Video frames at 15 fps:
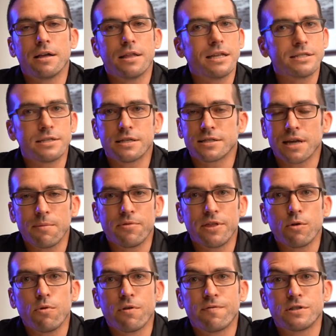It's the same
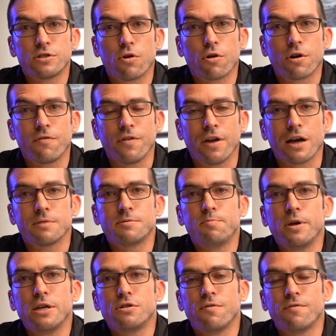thing with photography. I
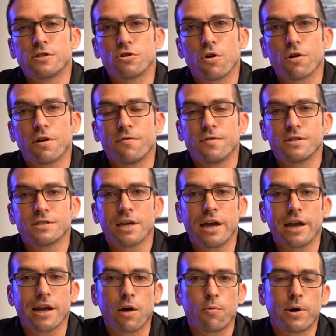speak to photographers
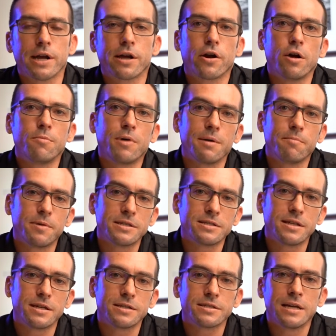saying, I want to grow my
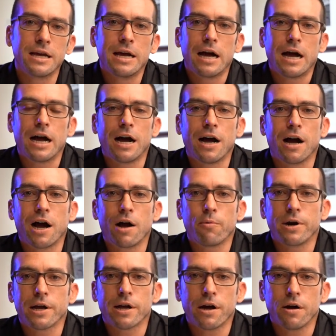business, I
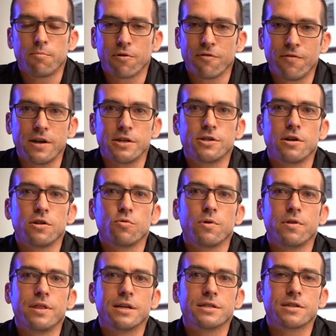want to go professional
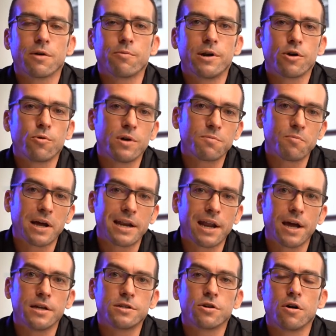with this, I want to quit my
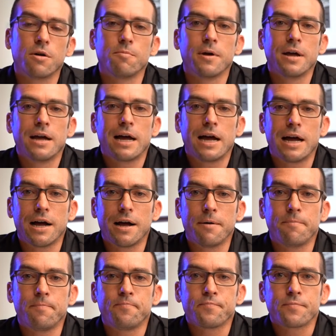day job.
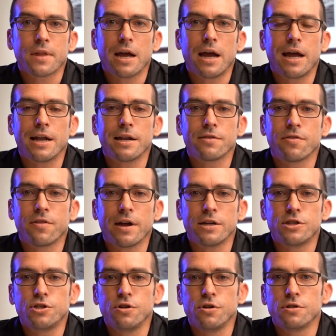And they
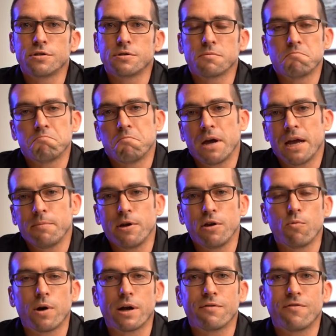shoot maybe
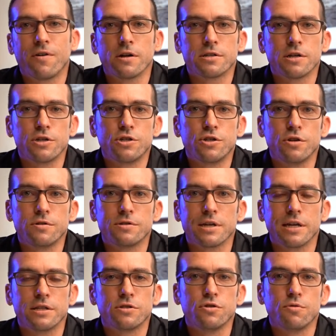one photo shoot
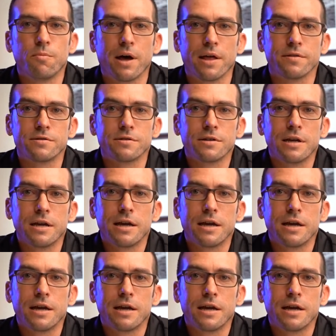in 2 months.